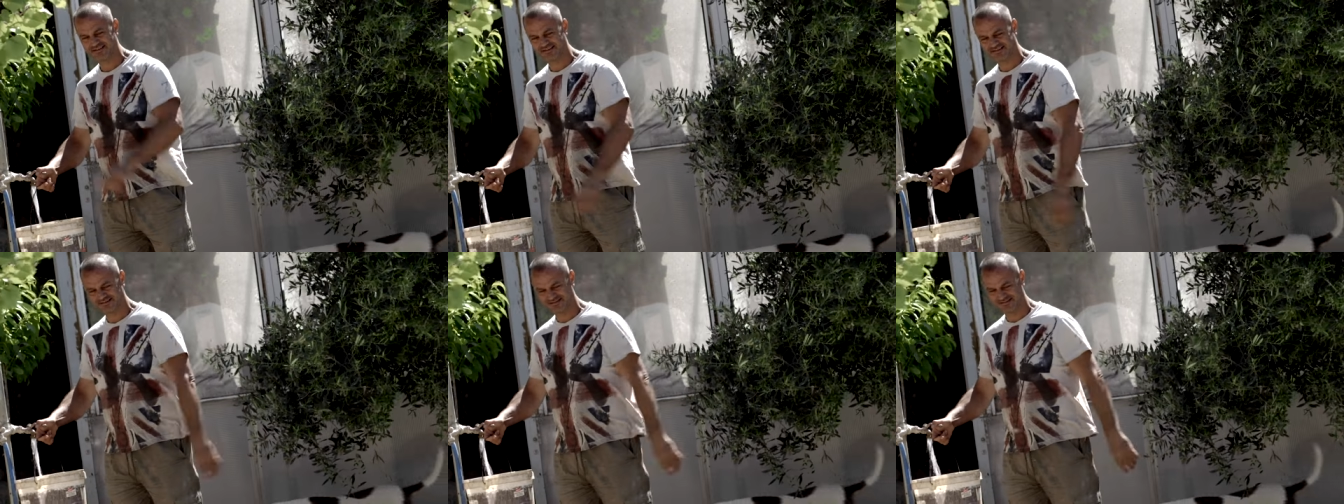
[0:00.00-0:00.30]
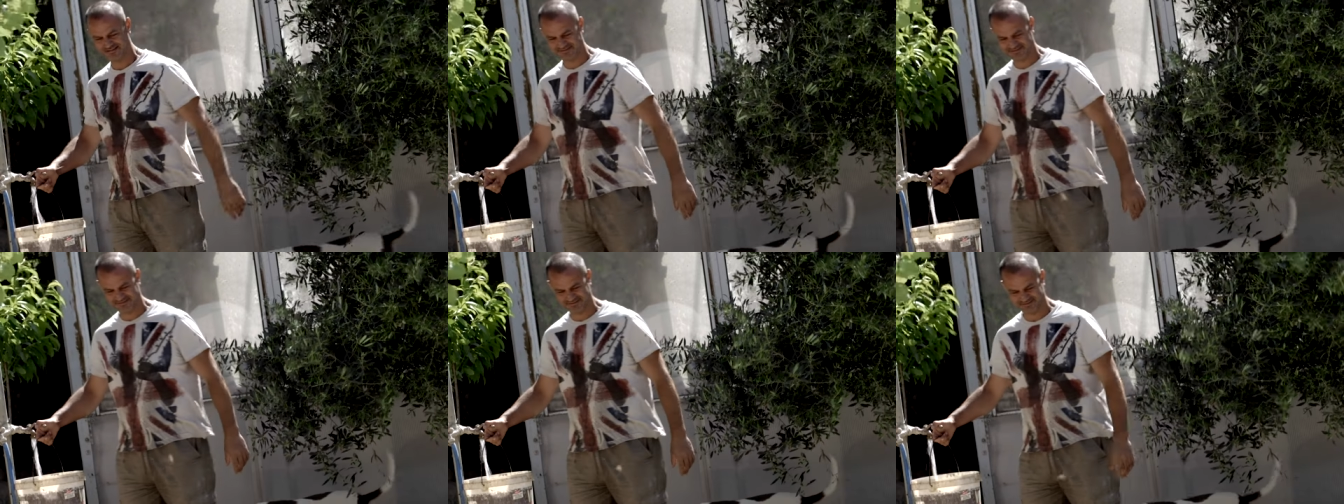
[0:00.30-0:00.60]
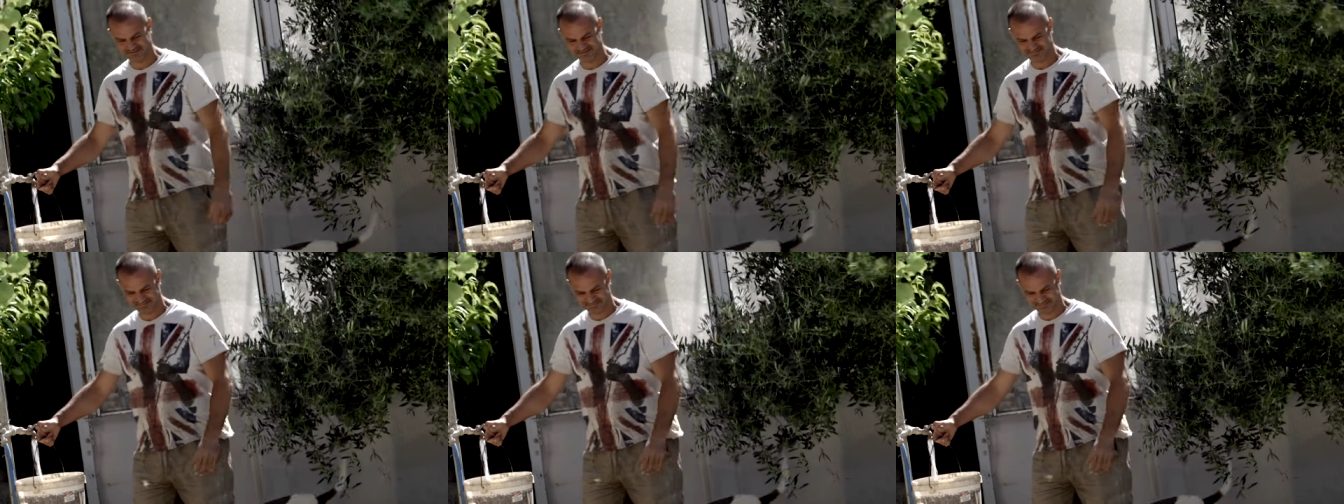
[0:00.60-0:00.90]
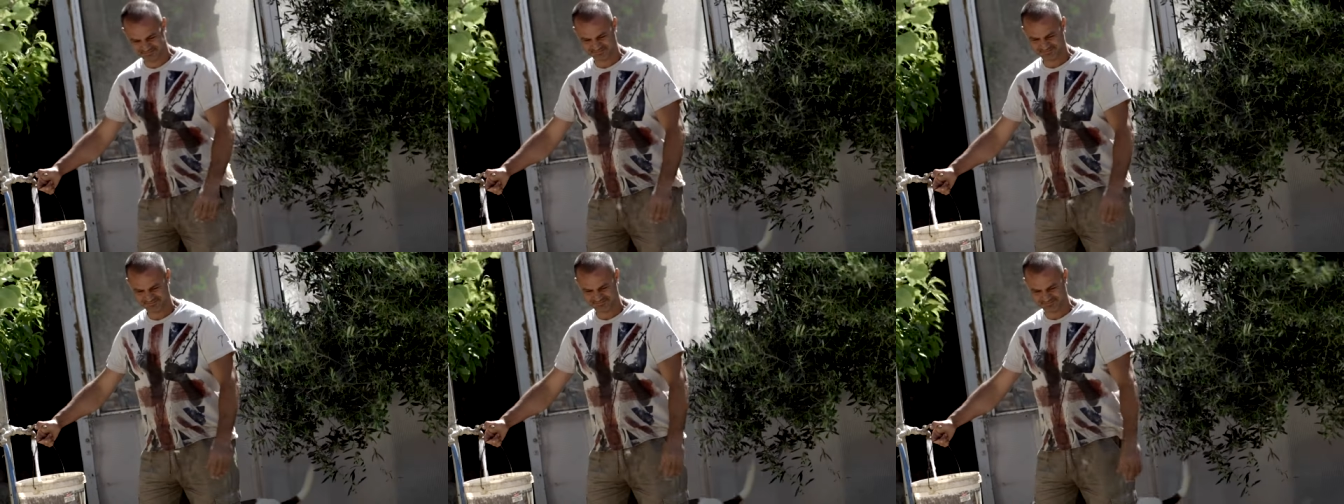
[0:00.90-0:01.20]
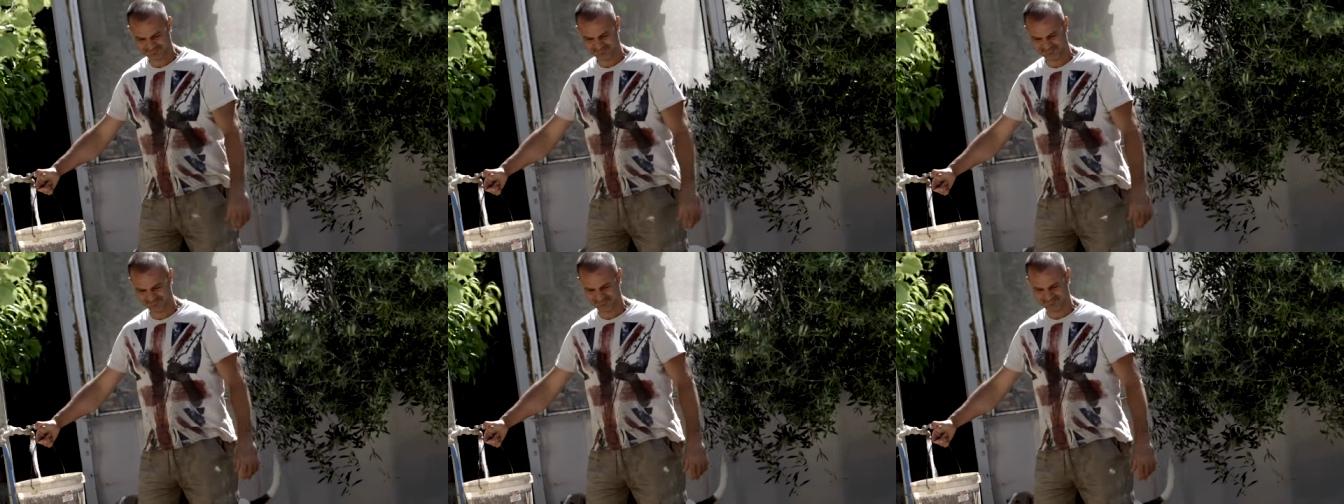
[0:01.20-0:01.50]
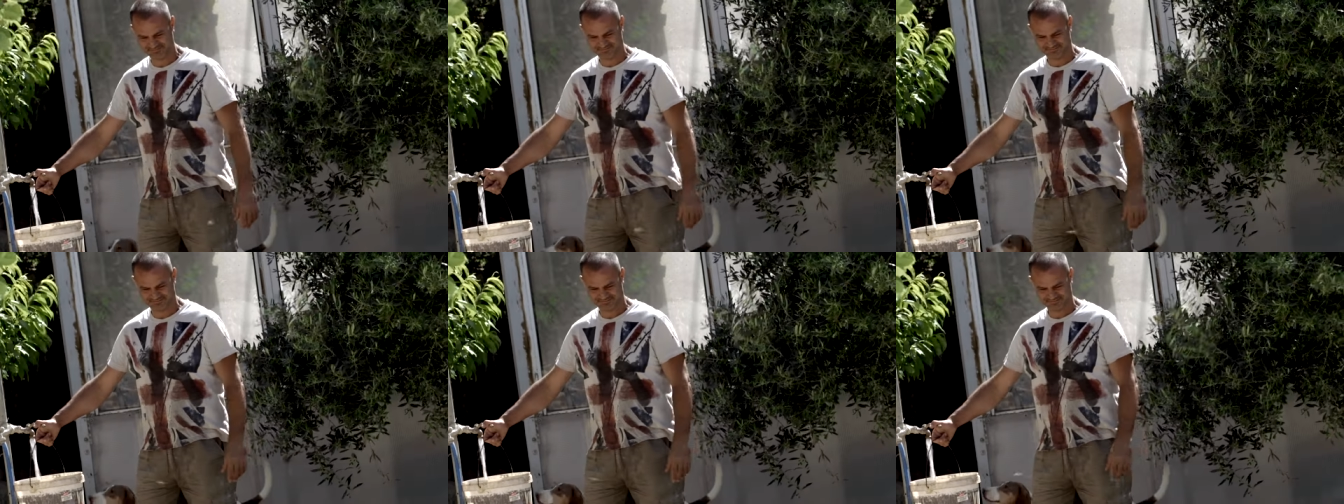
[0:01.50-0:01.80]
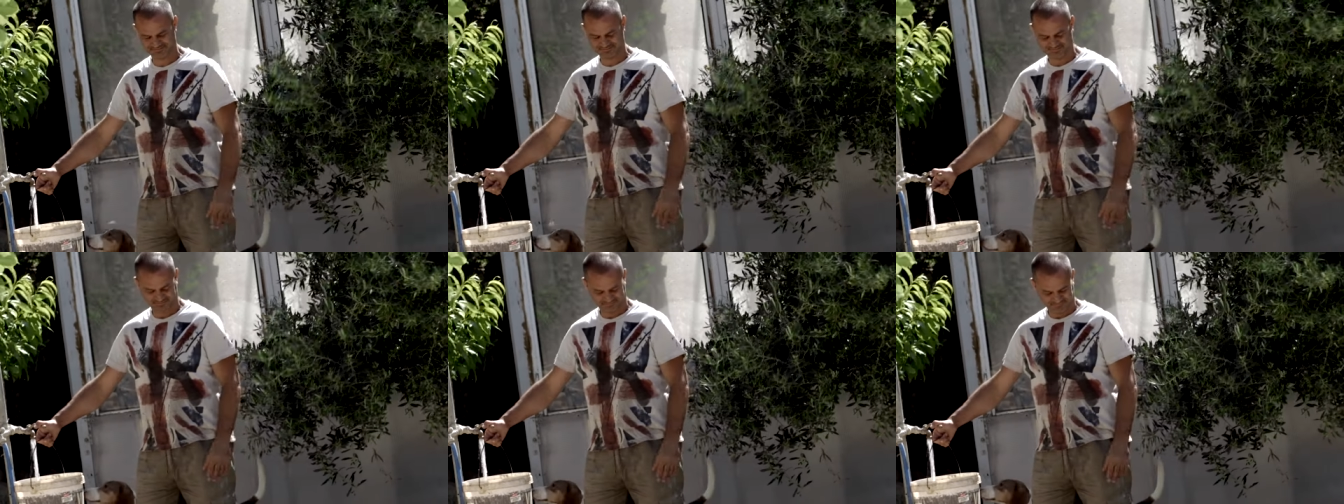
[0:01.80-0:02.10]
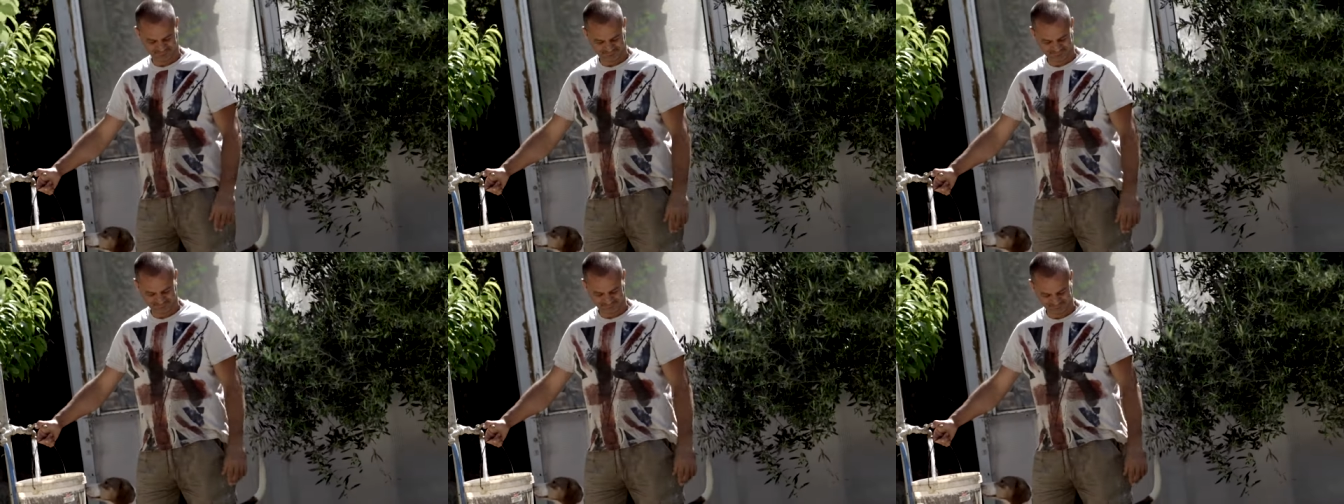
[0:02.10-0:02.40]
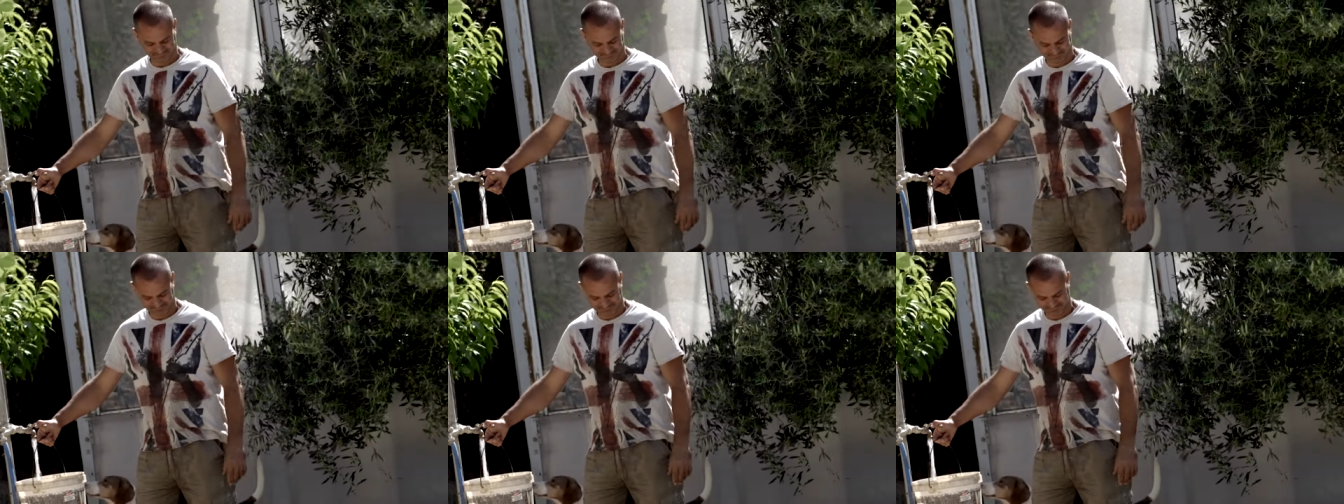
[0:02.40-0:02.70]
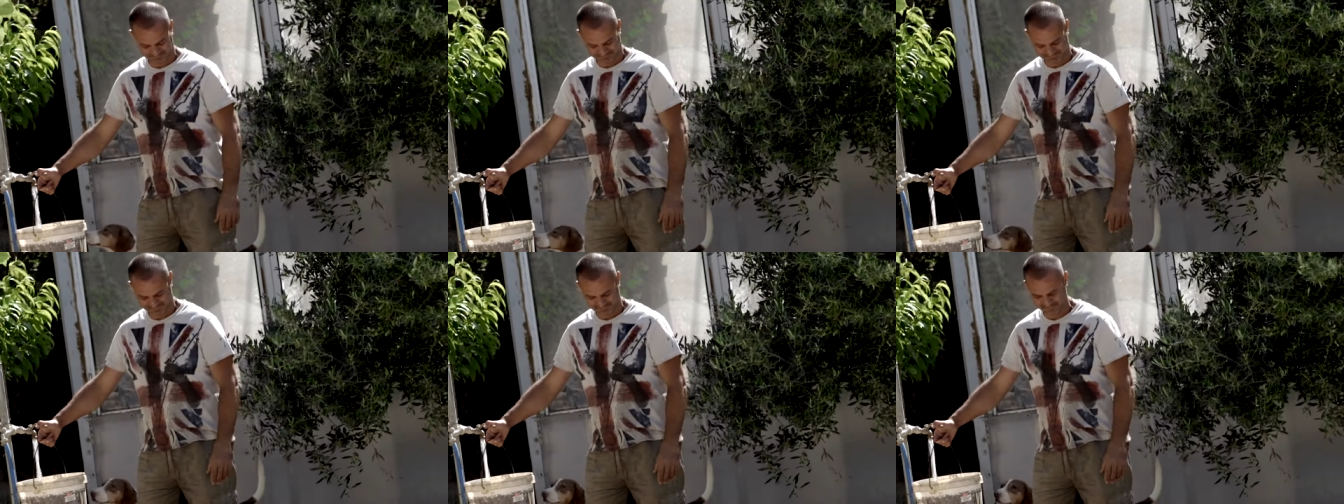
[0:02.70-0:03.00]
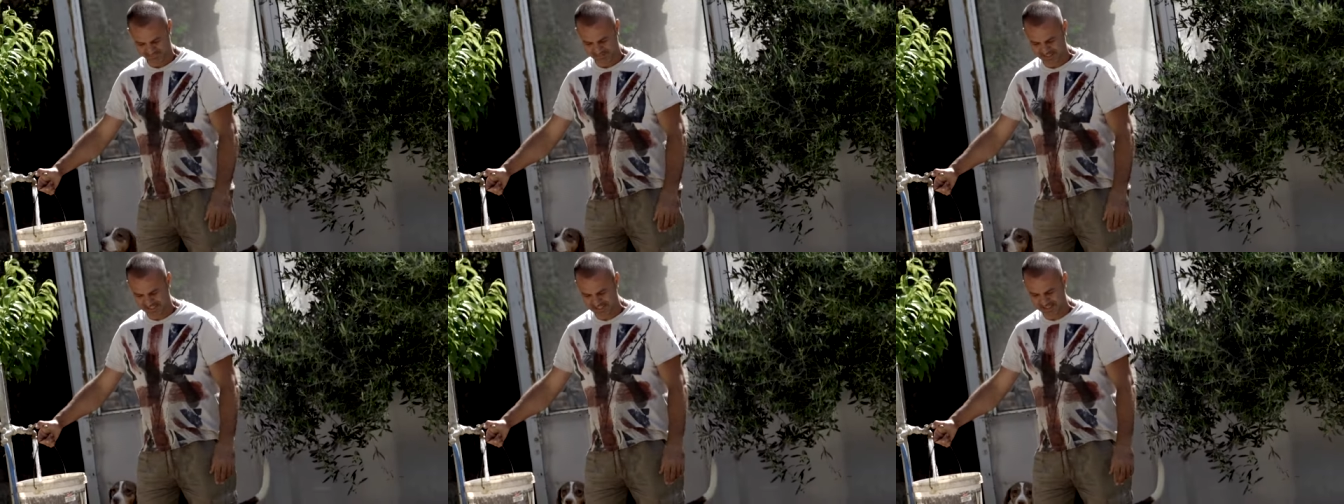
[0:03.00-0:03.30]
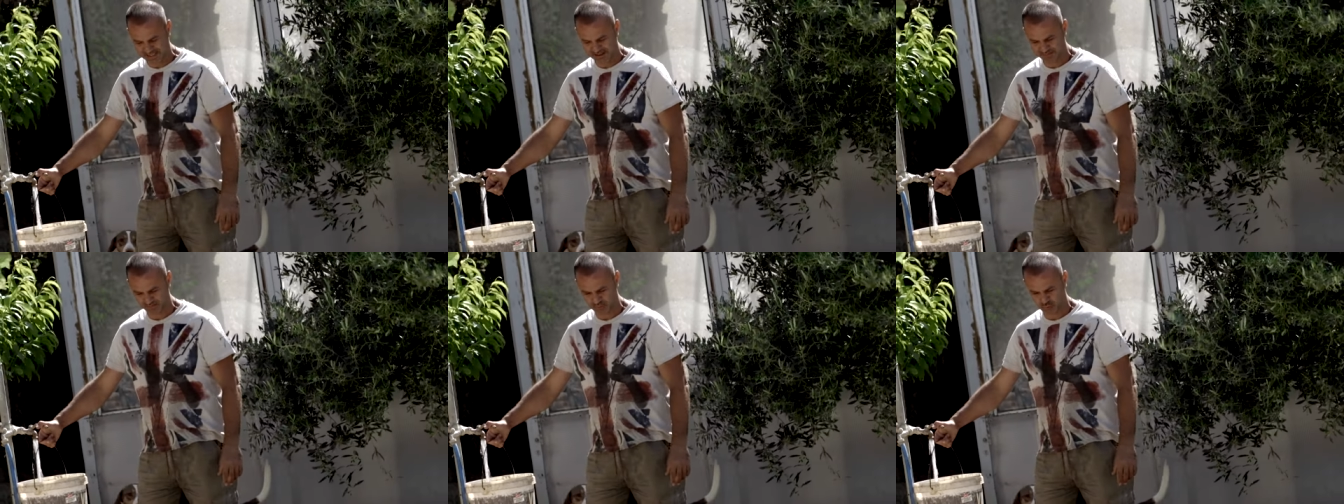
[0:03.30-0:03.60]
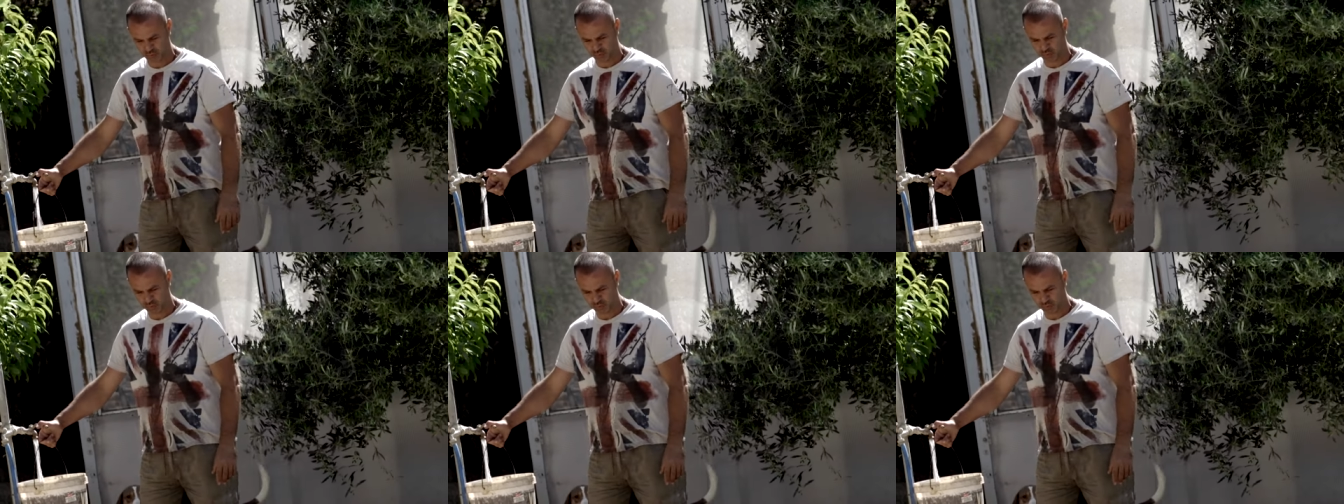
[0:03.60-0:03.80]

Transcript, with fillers: away from the shelter working all day with no stop,